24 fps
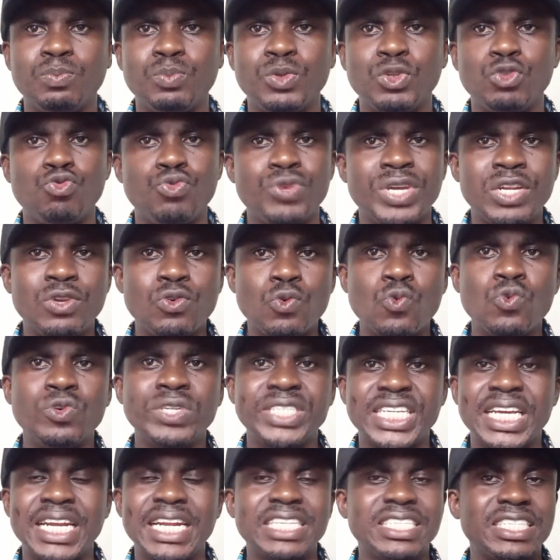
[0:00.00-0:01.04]
between
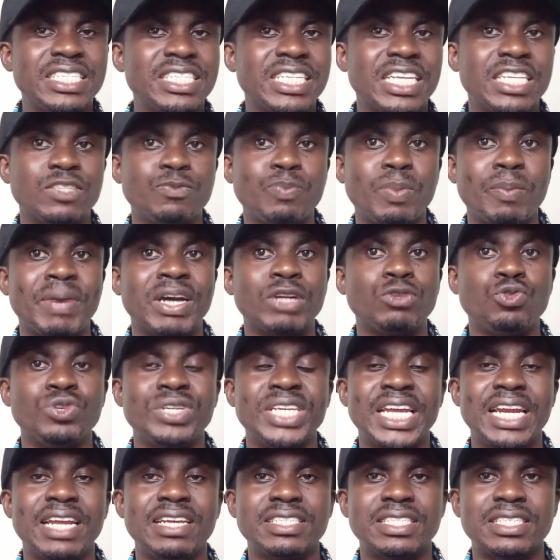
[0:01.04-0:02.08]
oogenesis and
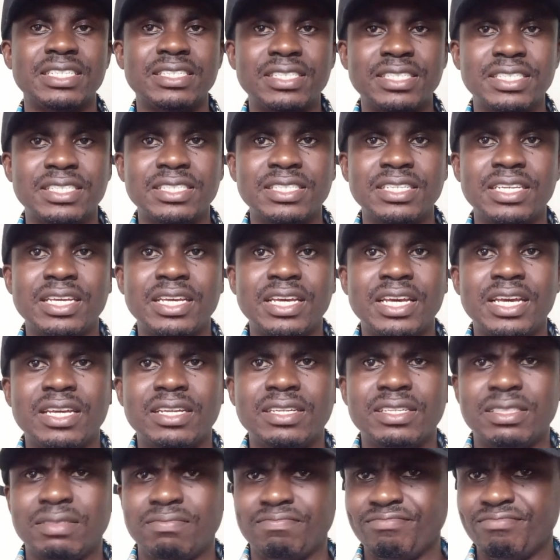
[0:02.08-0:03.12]
spermatogenesis,
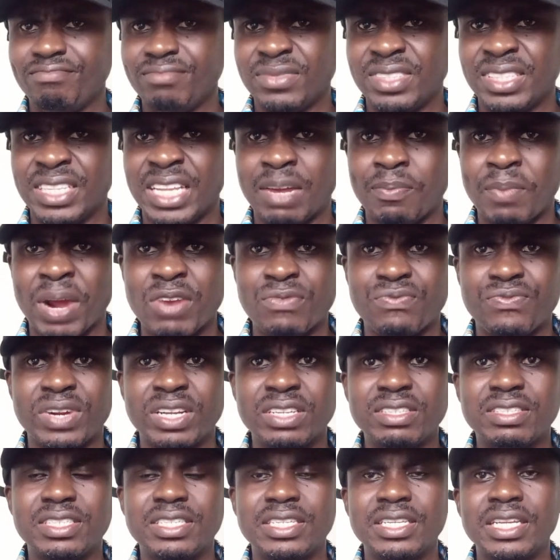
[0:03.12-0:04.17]
then my
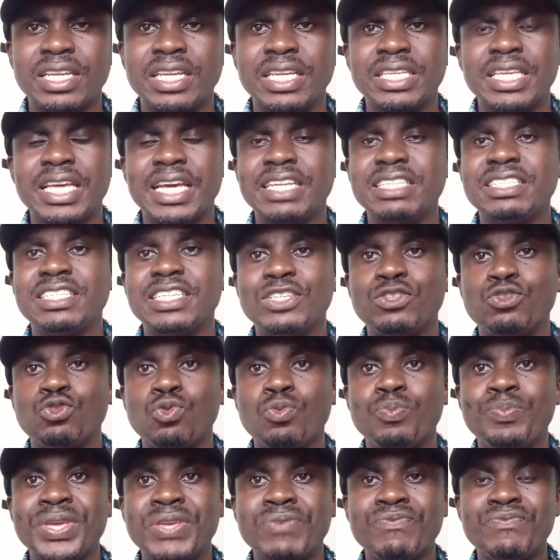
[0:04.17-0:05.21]
friends, yes, it will
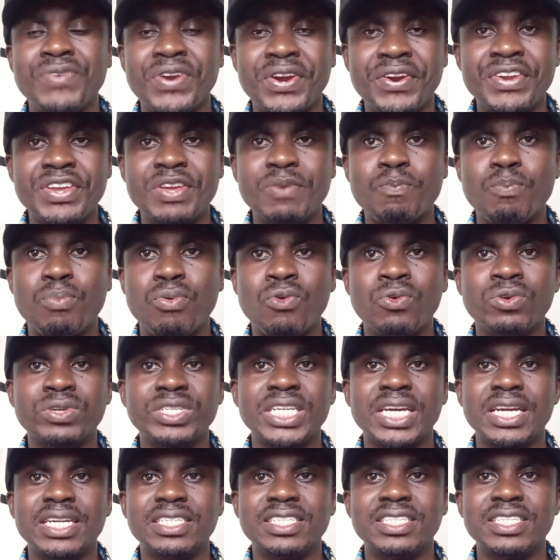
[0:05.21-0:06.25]
be very
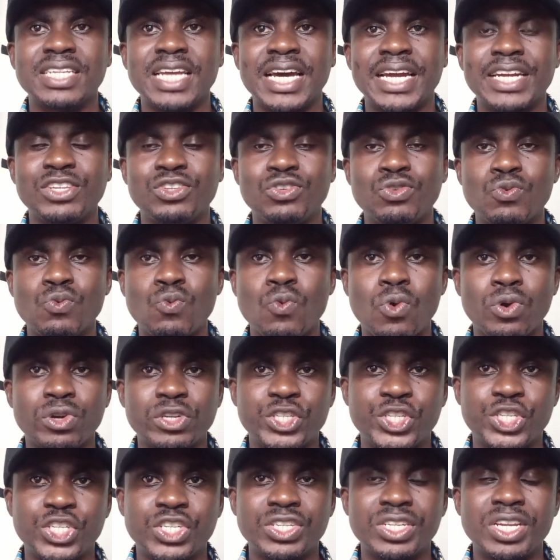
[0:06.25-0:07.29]
important that you
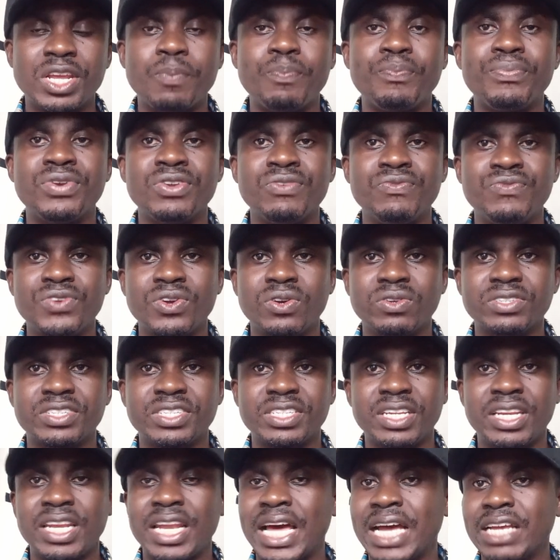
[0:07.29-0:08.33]
watch the
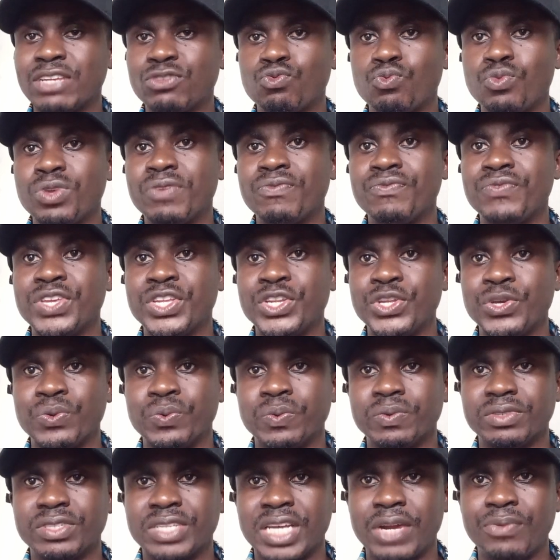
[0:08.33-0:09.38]
previous last week video
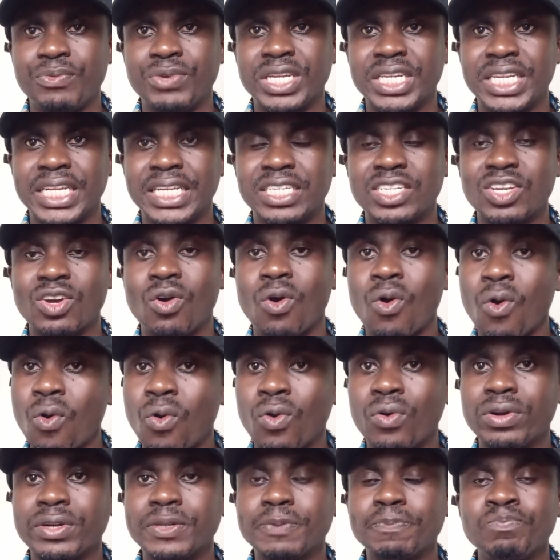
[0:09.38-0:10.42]
that we did
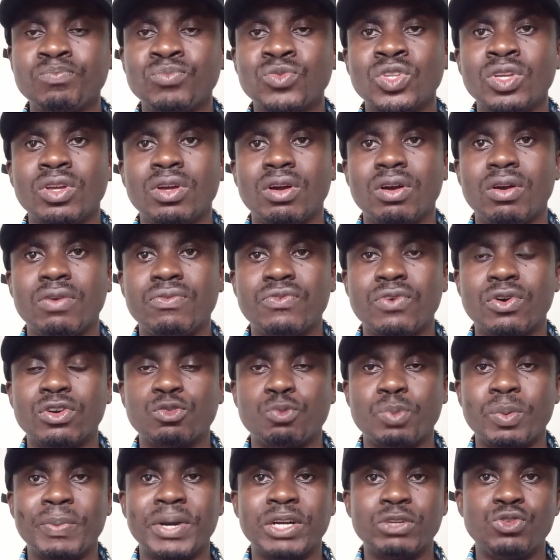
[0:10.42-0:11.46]
on, of course,
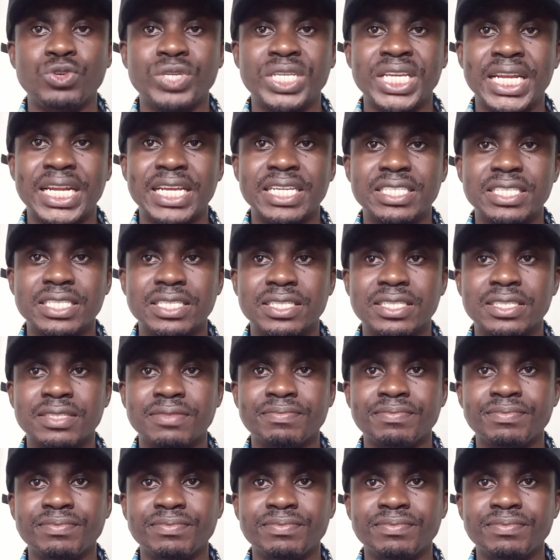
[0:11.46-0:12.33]
spermatogenesis.